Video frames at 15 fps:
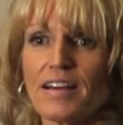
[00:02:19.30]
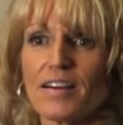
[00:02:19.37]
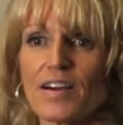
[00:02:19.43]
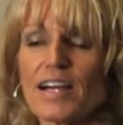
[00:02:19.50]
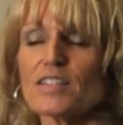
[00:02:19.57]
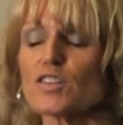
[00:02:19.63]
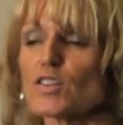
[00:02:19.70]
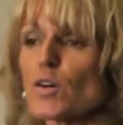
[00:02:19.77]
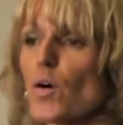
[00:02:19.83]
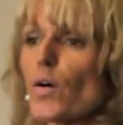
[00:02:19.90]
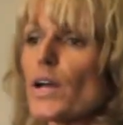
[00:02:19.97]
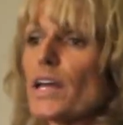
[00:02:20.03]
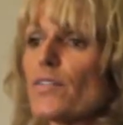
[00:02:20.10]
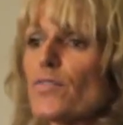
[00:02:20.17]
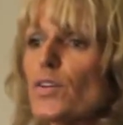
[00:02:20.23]
right?
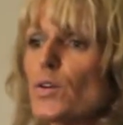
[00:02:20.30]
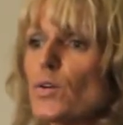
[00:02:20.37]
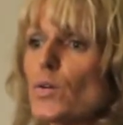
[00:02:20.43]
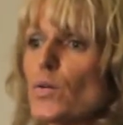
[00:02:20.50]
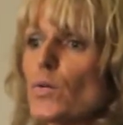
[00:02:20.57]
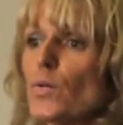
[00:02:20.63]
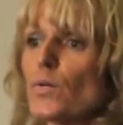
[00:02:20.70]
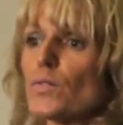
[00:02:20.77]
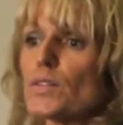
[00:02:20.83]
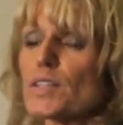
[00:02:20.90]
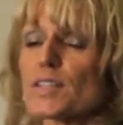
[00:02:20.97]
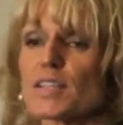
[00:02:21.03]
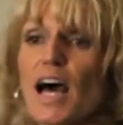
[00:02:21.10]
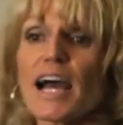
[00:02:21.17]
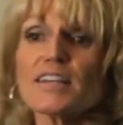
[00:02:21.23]
So if you
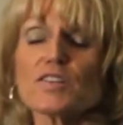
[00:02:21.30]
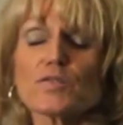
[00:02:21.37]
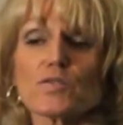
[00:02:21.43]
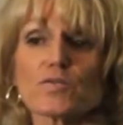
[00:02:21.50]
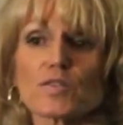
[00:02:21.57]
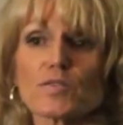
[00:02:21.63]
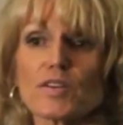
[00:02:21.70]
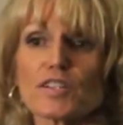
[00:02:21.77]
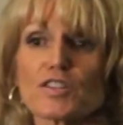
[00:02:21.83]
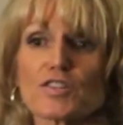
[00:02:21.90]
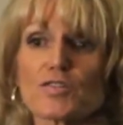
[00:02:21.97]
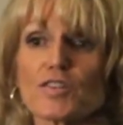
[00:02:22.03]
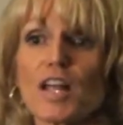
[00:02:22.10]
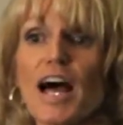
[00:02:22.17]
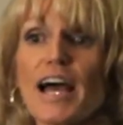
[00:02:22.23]
decide to do it for the rest
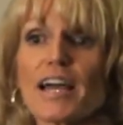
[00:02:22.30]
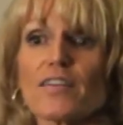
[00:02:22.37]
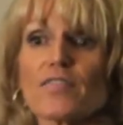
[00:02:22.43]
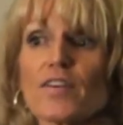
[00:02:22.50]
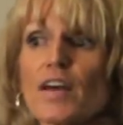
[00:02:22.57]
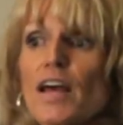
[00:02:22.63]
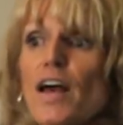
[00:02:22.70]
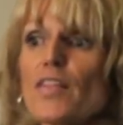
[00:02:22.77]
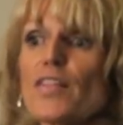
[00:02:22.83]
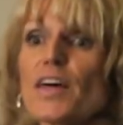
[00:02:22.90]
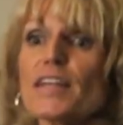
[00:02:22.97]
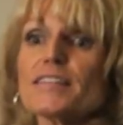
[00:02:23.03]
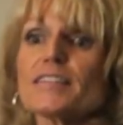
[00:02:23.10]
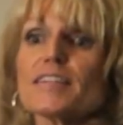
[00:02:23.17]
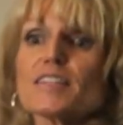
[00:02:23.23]
of your life, then
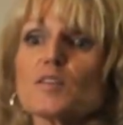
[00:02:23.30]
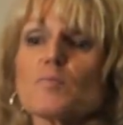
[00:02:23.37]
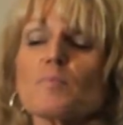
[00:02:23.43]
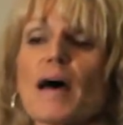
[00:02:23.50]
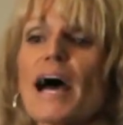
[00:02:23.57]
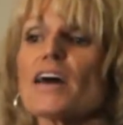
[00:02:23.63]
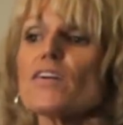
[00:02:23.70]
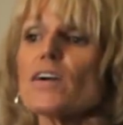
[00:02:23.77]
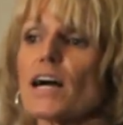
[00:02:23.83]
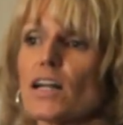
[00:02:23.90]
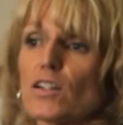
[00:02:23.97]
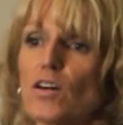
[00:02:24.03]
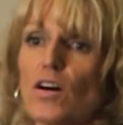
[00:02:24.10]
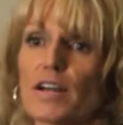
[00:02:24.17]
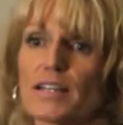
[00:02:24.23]
it doesn't matter
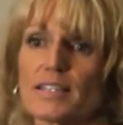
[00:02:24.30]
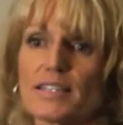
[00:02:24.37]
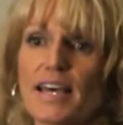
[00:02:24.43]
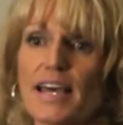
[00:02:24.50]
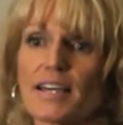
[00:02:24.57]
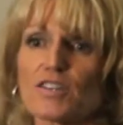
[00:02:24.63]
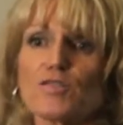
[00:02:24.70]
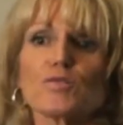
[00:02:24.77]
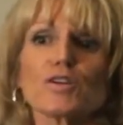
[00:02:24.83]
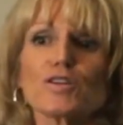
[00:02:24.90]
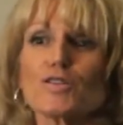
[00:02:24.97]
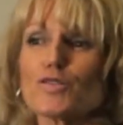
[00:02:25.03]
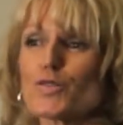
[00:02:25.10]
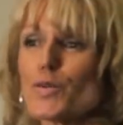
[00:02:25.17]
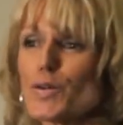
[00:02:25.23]
how long it takes. You can
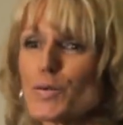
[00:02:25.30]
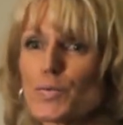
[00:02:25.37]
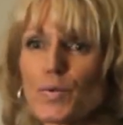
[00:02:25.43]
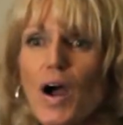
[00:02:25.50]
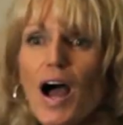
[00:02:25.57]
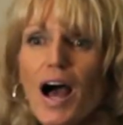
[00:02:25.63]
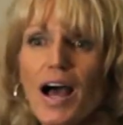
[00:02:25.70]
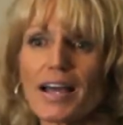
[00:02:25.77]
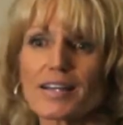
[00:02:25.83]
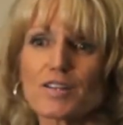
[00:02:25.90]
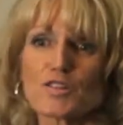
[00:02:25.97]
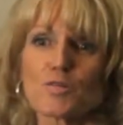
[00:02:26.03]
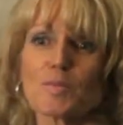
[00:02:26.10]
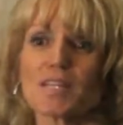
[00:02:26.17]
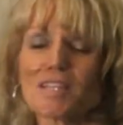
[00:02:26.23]
enjoy the ride
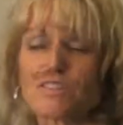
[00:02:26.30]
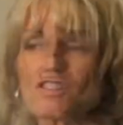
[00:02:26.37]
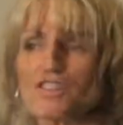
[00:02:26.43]
because you're making